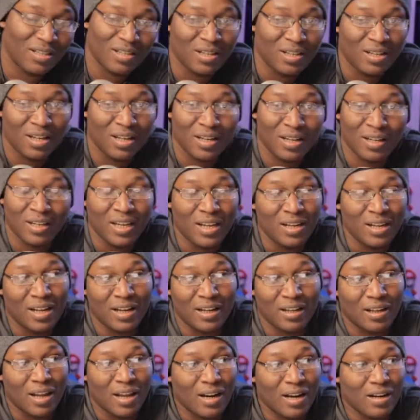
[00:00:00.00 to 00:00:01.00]
again,
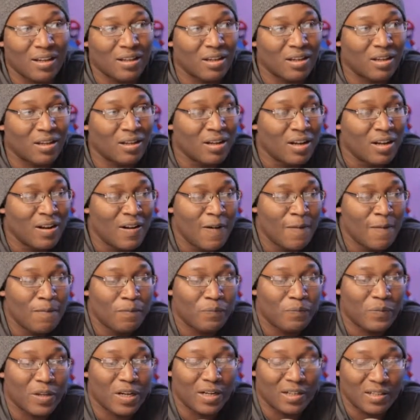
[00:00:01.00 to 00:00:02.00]
like a lot of the
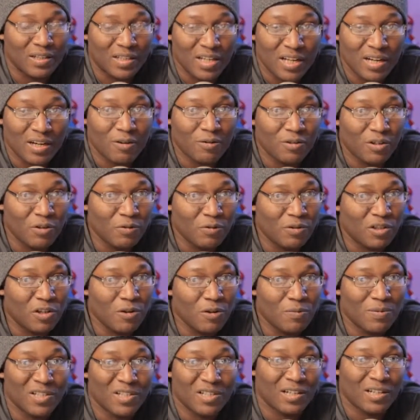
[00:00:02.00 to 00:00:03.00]
the Nintendo
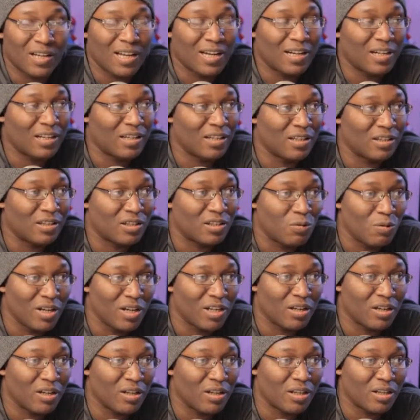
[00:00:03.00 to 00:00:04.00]
YouTubers and a lot of the
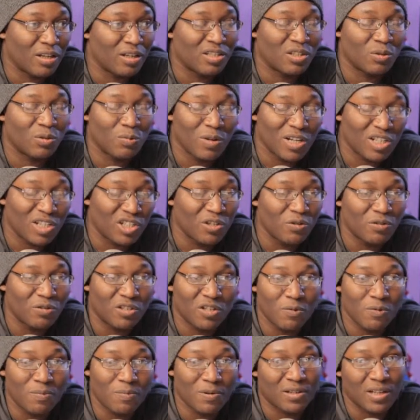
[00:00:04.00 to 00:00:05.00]
Twitch uh, or the Switch
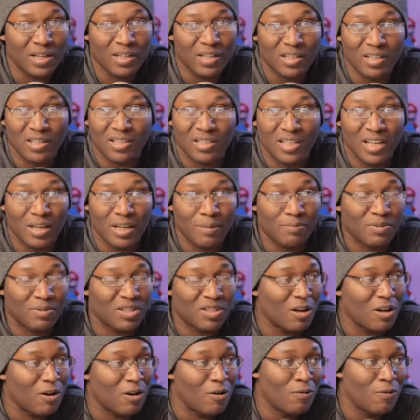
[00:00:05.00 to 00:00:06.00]
YouTubers, they just seem
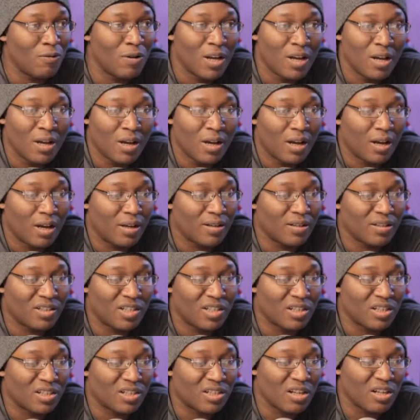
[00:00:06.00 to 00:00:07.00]
so
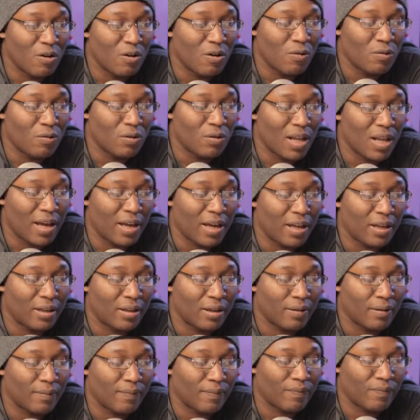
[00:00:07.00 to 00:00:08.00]
just so
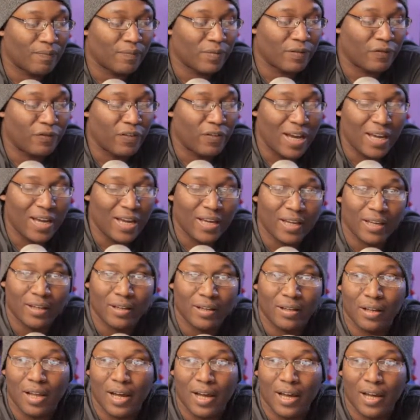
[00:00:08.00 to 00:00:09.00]
like
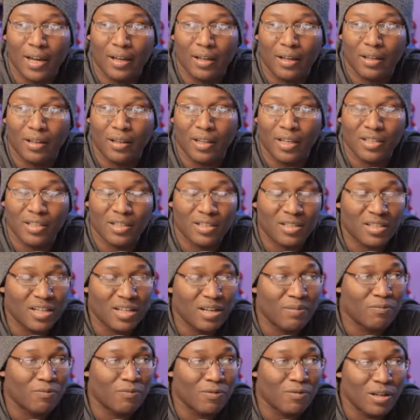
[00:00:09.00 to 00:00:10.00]
fake. Like they just
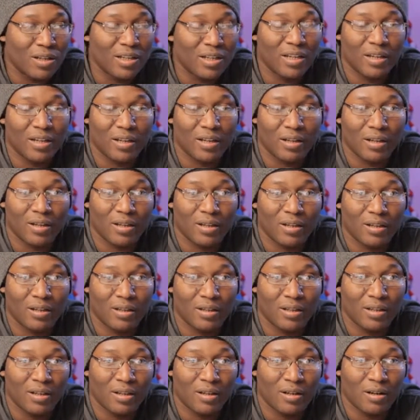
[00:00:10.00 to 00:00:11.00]
seem really
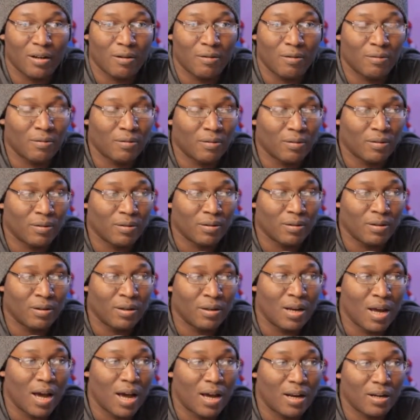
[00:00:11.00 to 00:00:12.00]
you know,
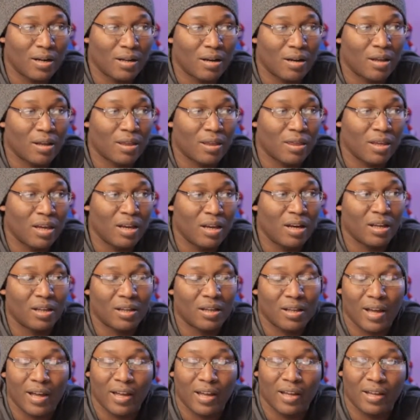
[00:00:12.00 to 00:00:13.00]
not
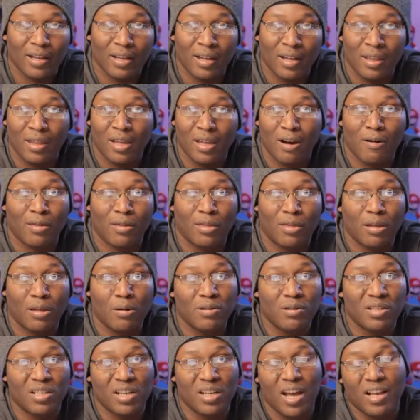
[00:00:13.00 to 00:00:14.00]
authentic, like in their
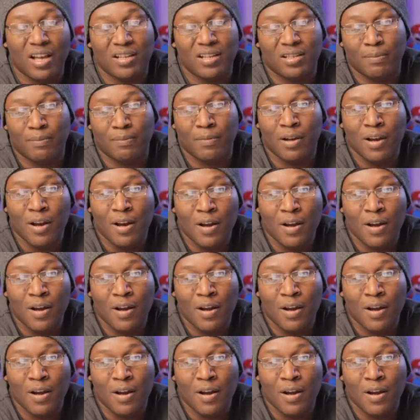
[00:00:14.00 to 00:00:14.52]
enthusiasm